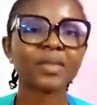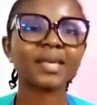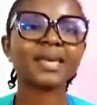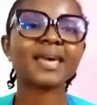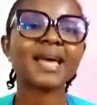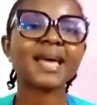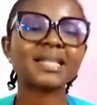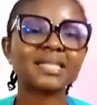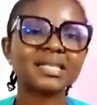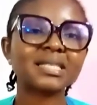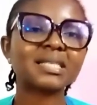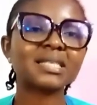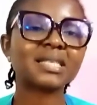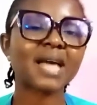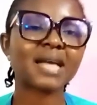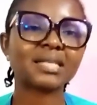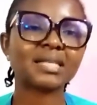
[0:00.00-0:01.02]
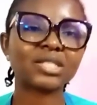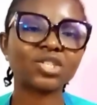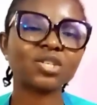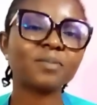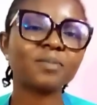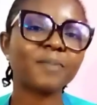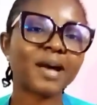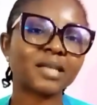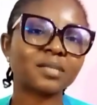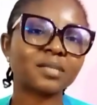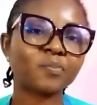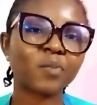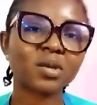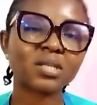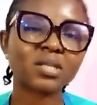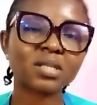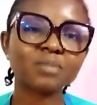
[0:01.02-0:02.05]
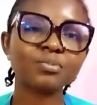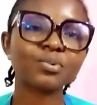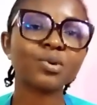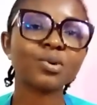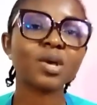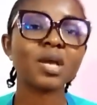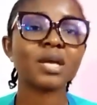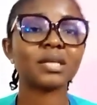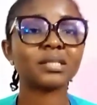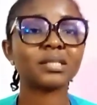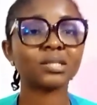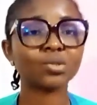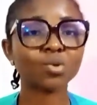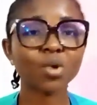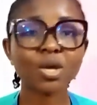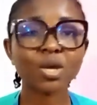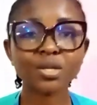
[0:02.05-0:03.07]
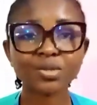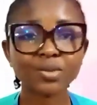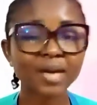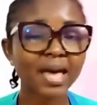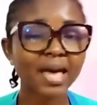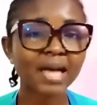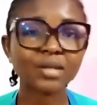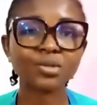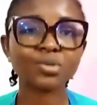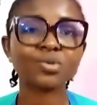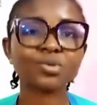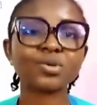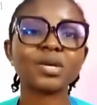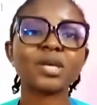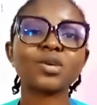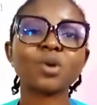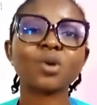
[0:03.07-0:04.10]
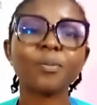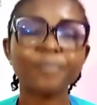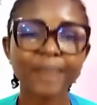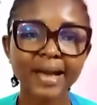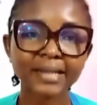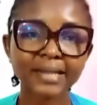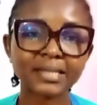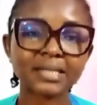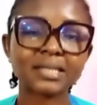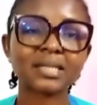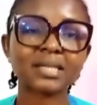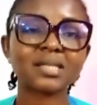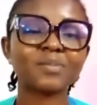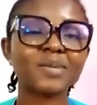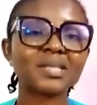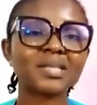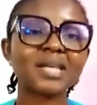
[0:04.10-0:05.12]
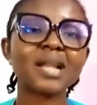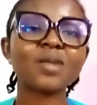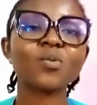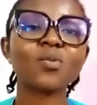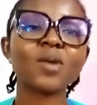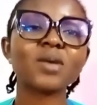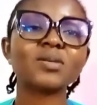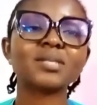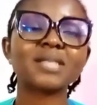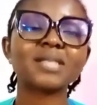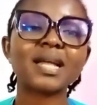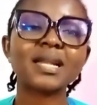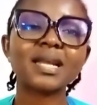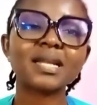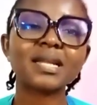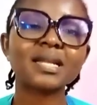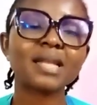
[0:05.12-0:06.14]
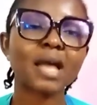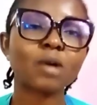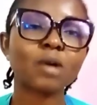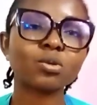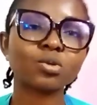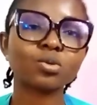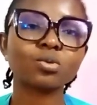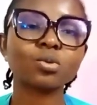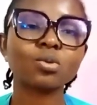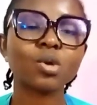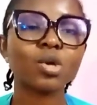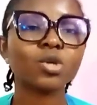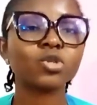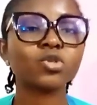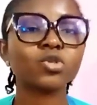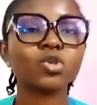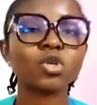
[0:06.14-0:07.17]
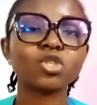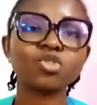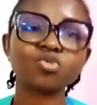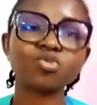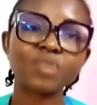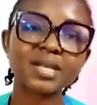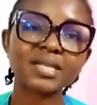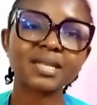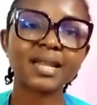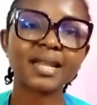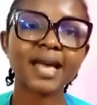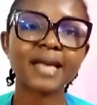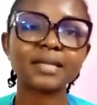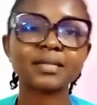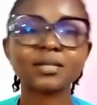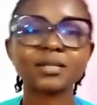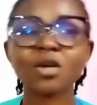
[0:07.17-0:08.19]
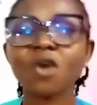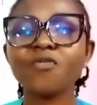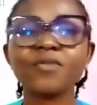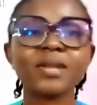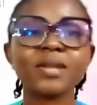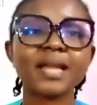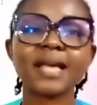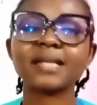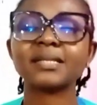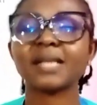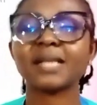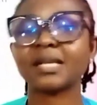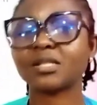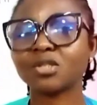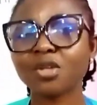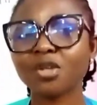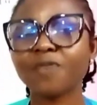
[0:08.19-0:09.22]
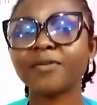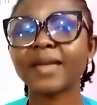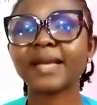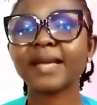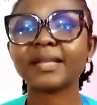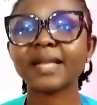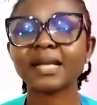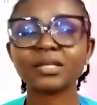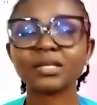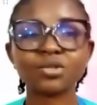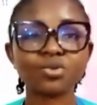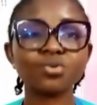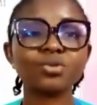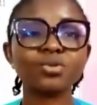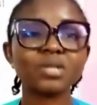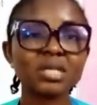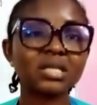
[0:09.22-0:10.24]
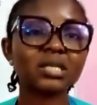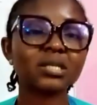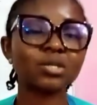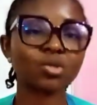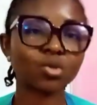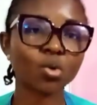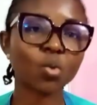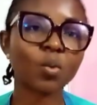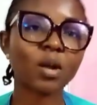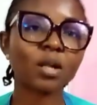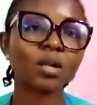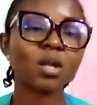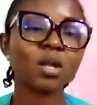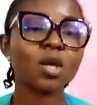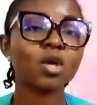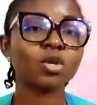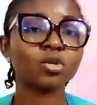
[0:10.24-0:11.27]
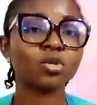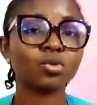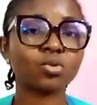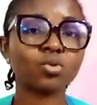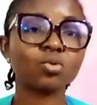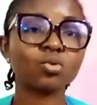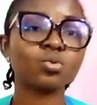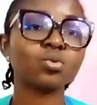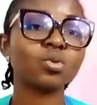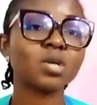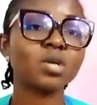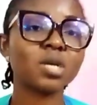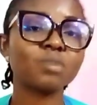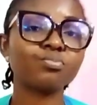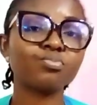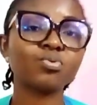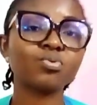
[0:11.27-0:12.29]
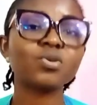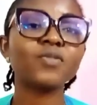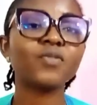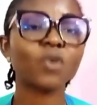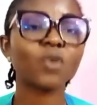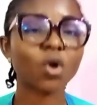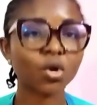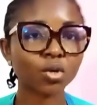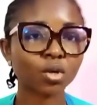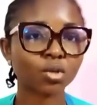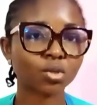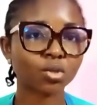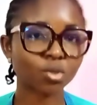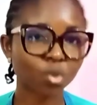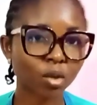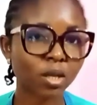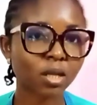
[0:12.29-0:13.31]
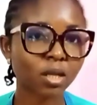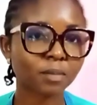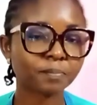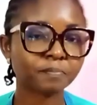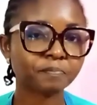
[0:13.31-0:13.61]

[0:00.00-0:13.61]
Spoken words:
Get it as cheap as possible. It is going to aid you in your practice, especially when you start learning how to sew straight lines, curvy lines, and stuff like that. You need it so well to improve on your sewing.